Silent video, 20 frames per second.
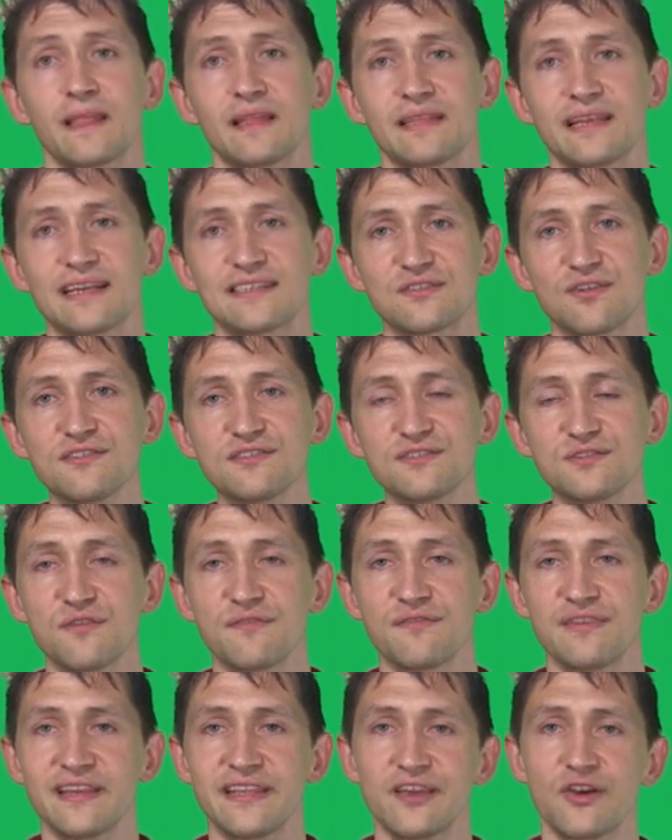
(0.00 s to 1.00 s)
There's also
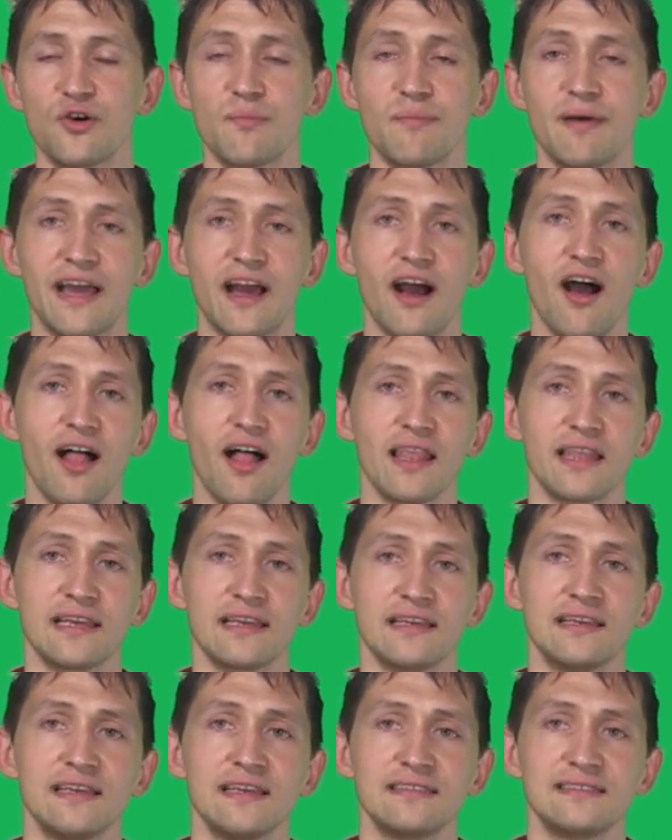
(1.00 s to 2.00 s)
a video by
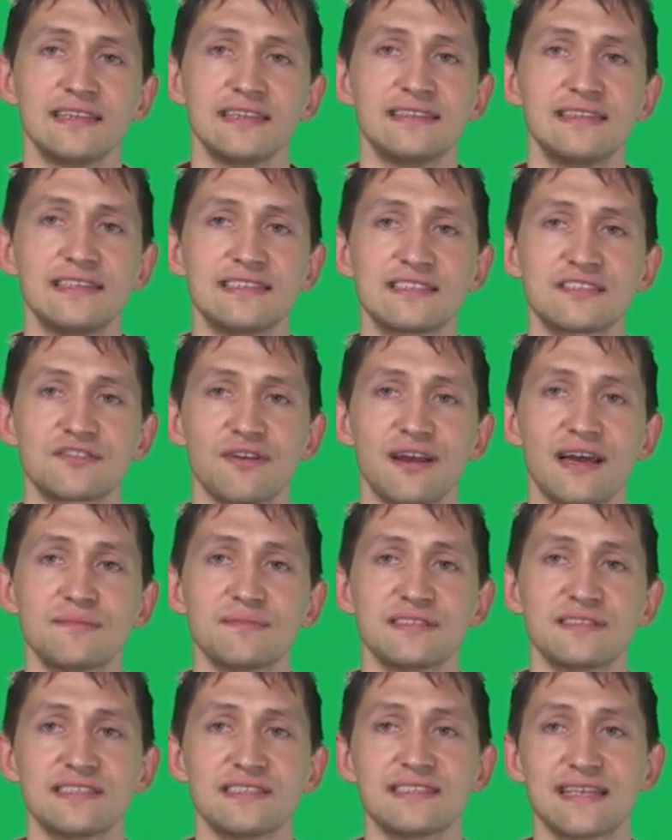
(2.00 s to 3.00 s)
Ali that
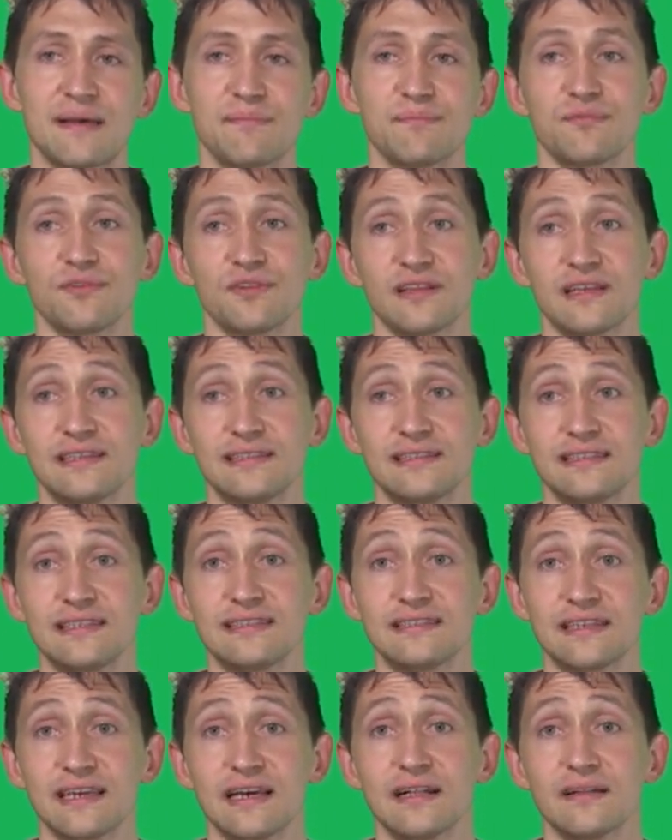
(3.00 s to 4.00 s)
describes this sample in
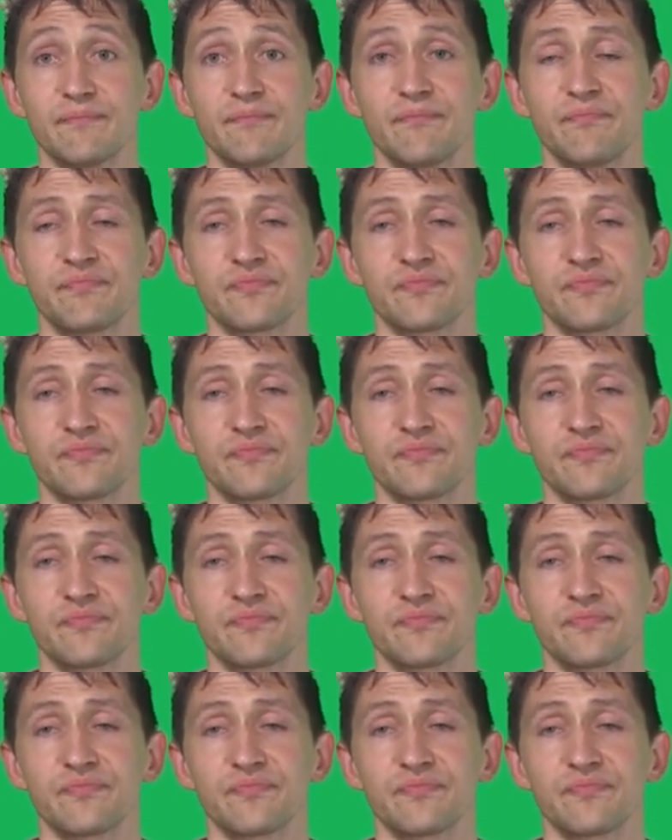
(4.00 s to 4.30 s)
detail.